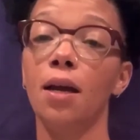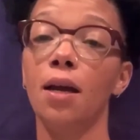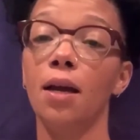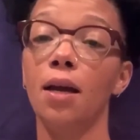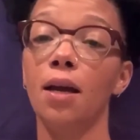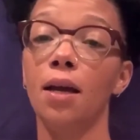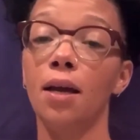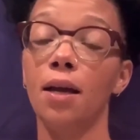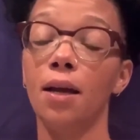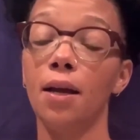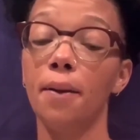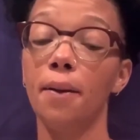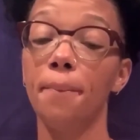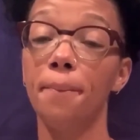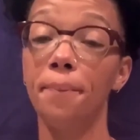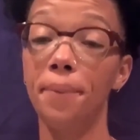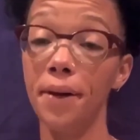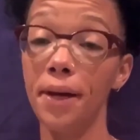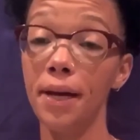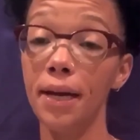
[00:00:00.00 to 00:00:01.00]
But
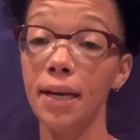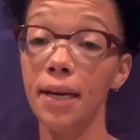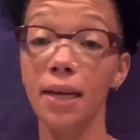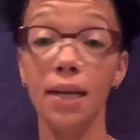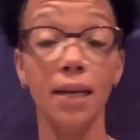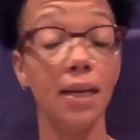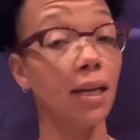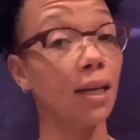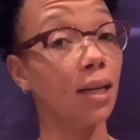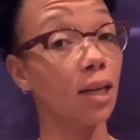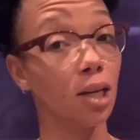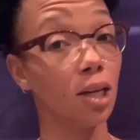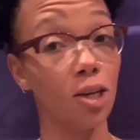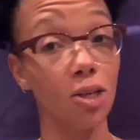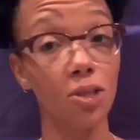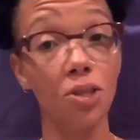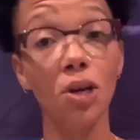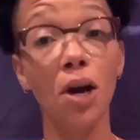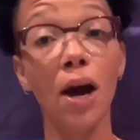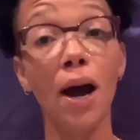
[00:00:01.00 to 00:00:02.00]
it can also help
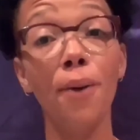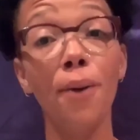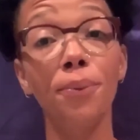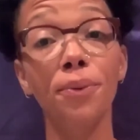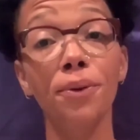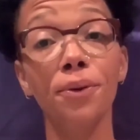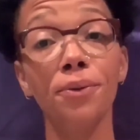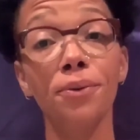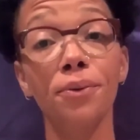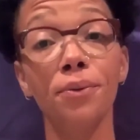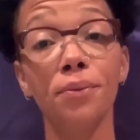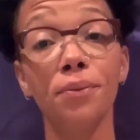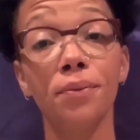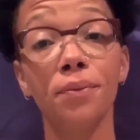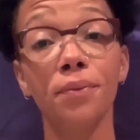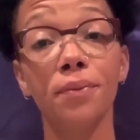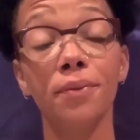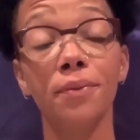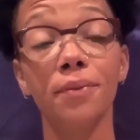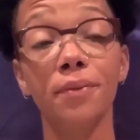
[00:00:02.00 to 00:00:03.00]
you.
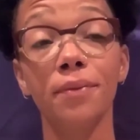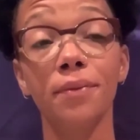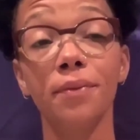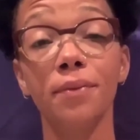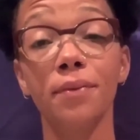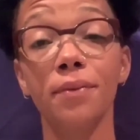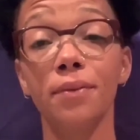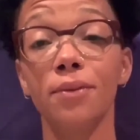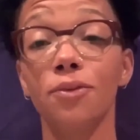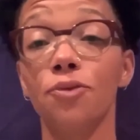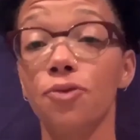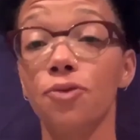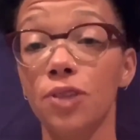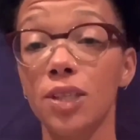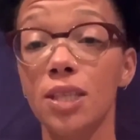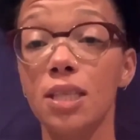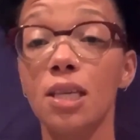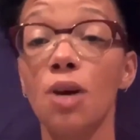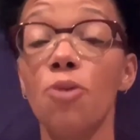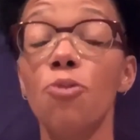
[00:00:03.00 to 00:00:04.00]
If it's someone
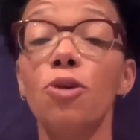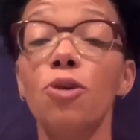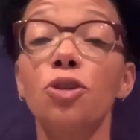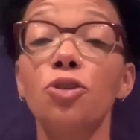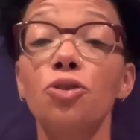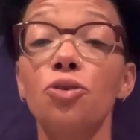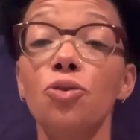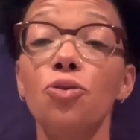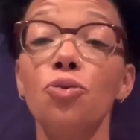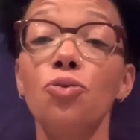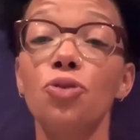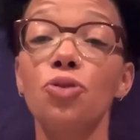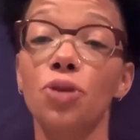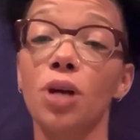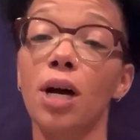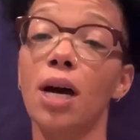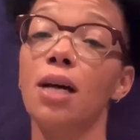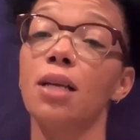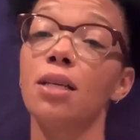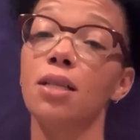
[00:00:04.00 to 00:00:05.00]
you trust
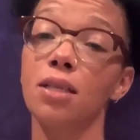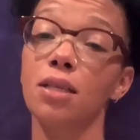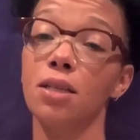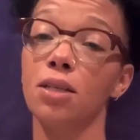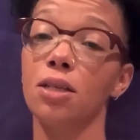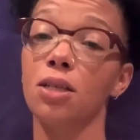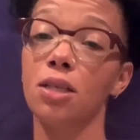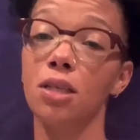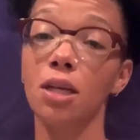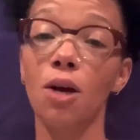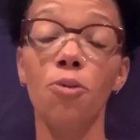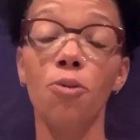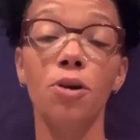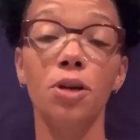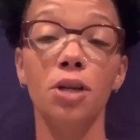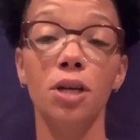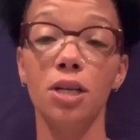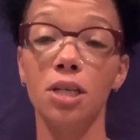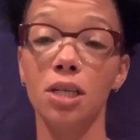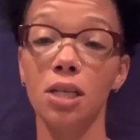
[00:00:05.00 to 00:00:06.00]
or someone you're
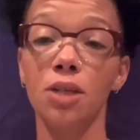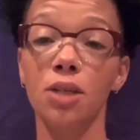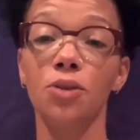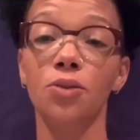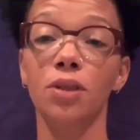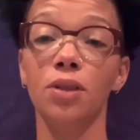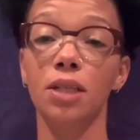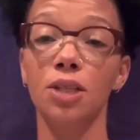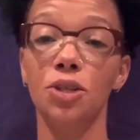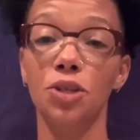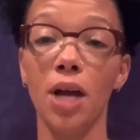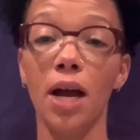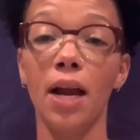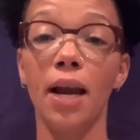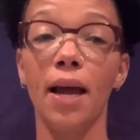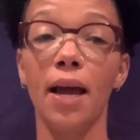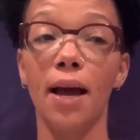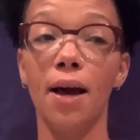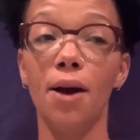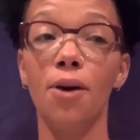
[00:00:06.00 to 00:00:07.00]
genuinely trying to help,
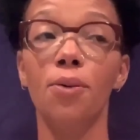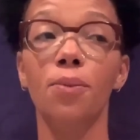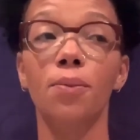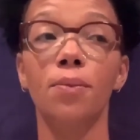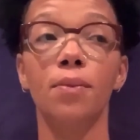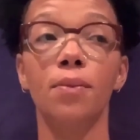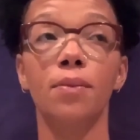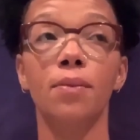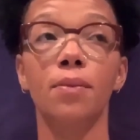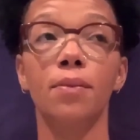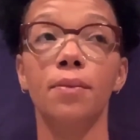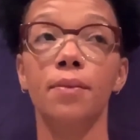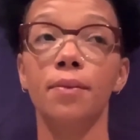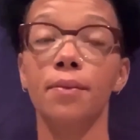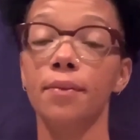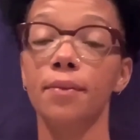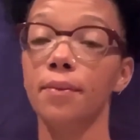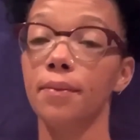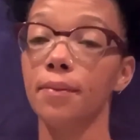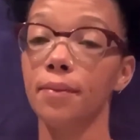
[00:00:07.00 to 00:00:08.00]

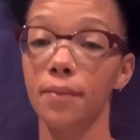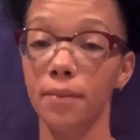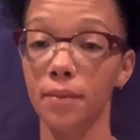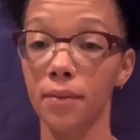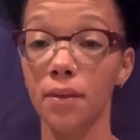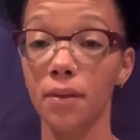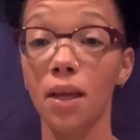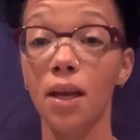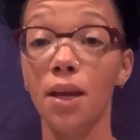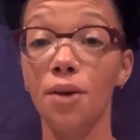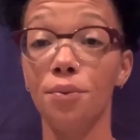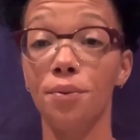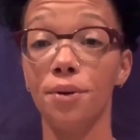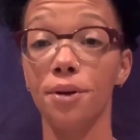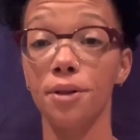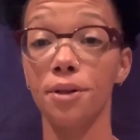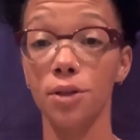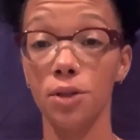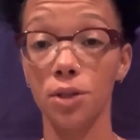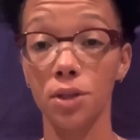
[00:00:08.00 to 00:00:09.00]
it works,
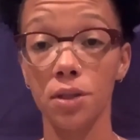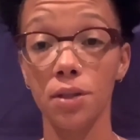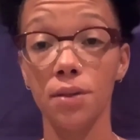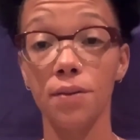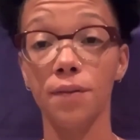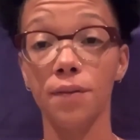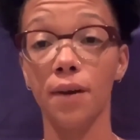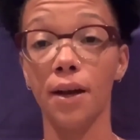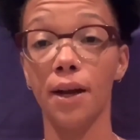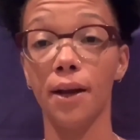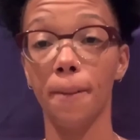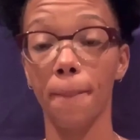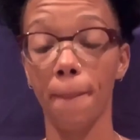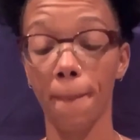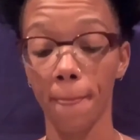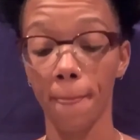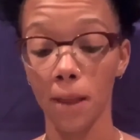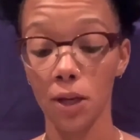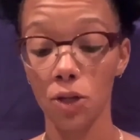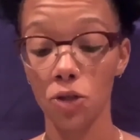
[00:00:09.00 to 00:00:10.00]
right?
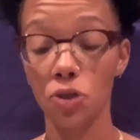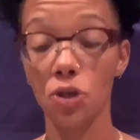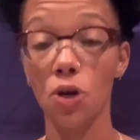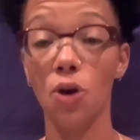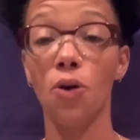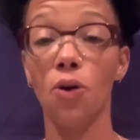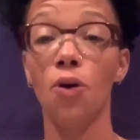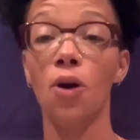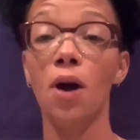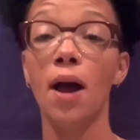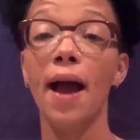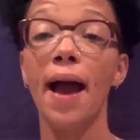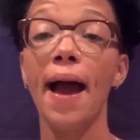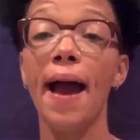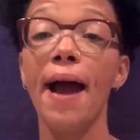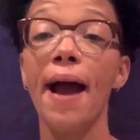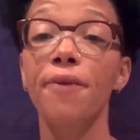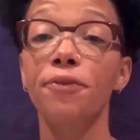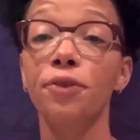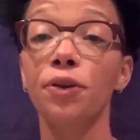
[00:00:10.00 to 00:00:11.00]
So after 3
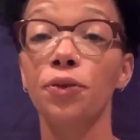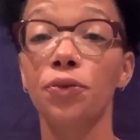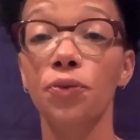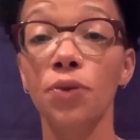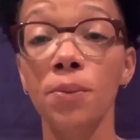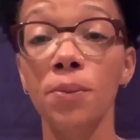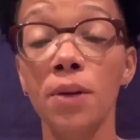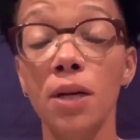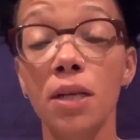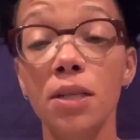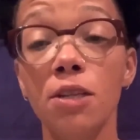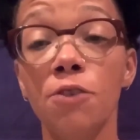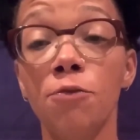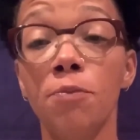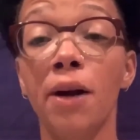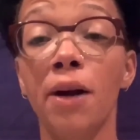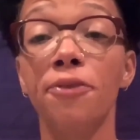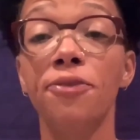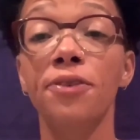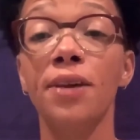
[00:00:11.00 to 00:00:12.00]
months of my
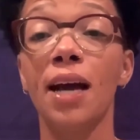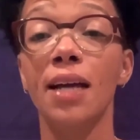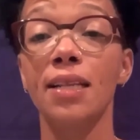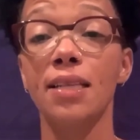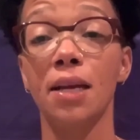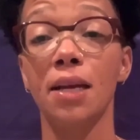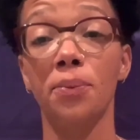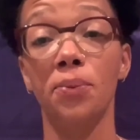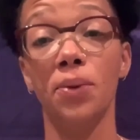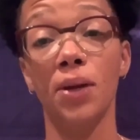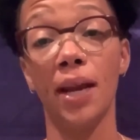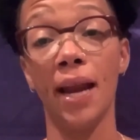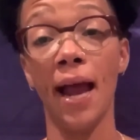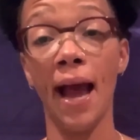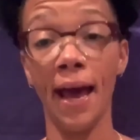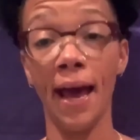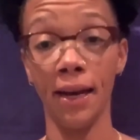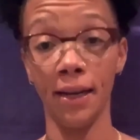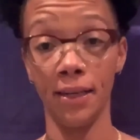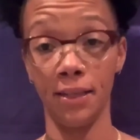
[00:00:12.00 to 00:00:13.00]
fiance being added to
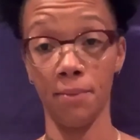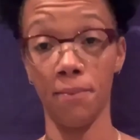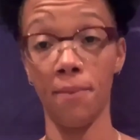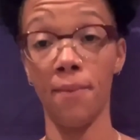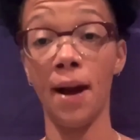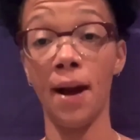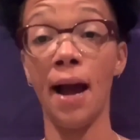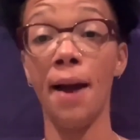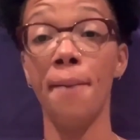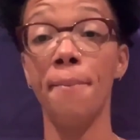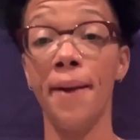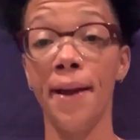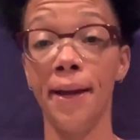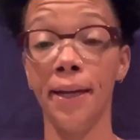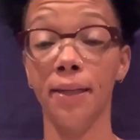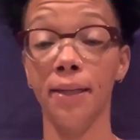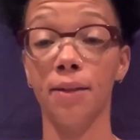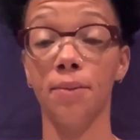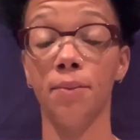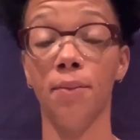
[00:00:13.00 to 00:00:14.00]
my bank, my
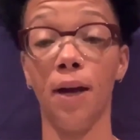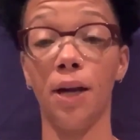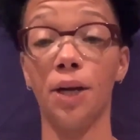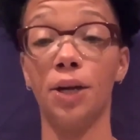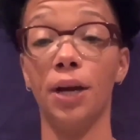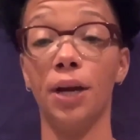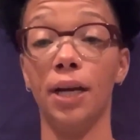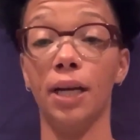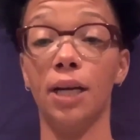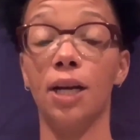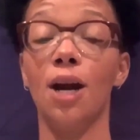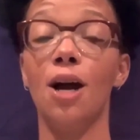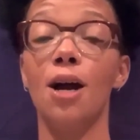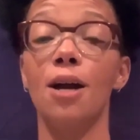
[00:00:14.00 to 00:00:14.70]
credit card, right,